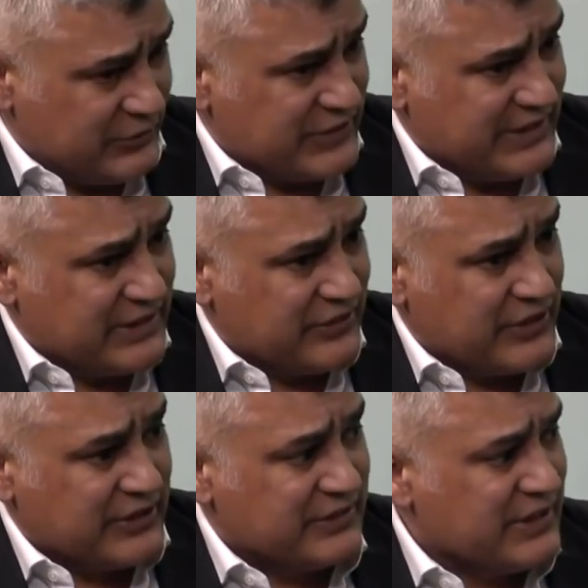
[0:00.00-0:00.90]
they'll take our
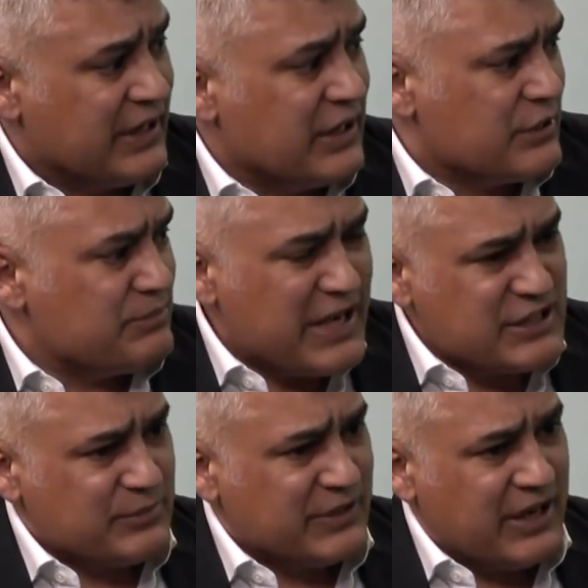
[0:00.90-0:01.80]
guidance.
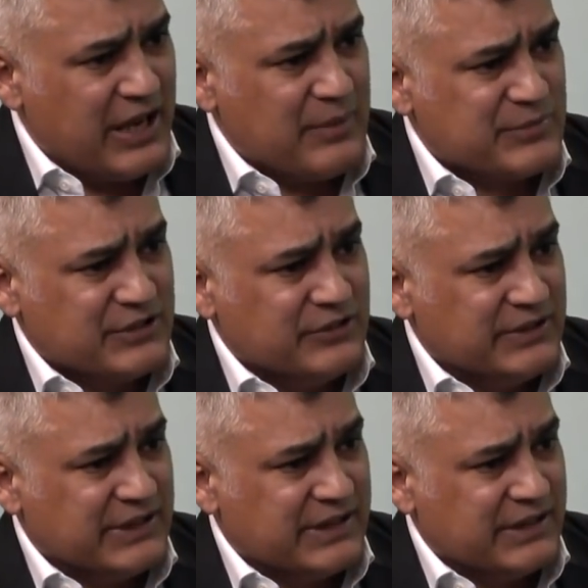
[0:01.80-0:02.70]
Management are
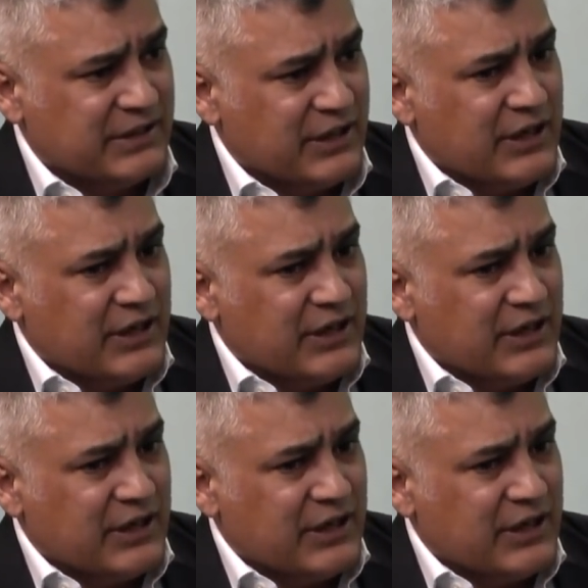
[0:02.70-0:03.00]
absolutely key.